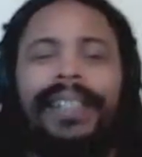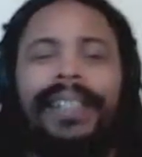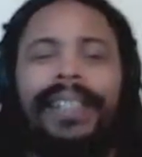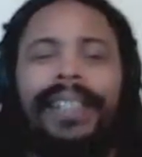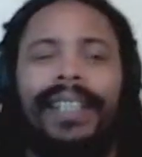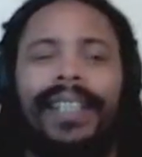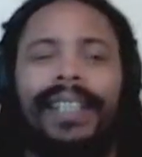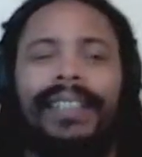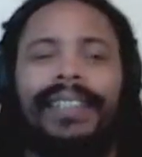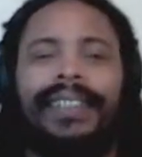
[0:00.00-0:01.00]
but
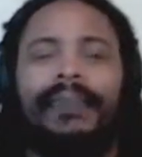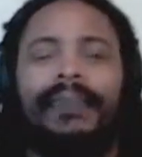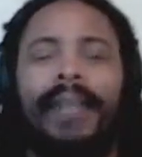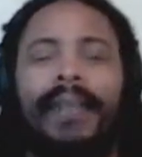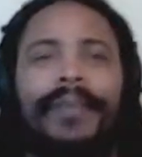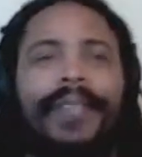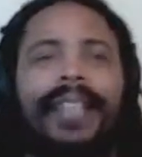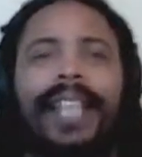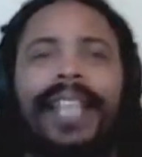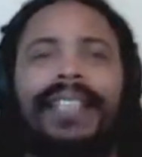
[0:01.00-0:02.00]
it just made
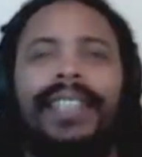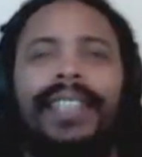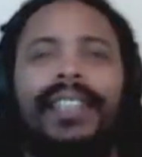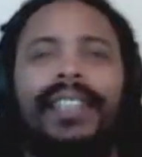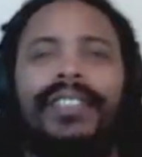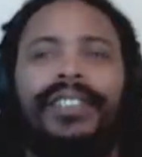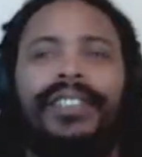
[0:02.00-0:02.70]
me realize that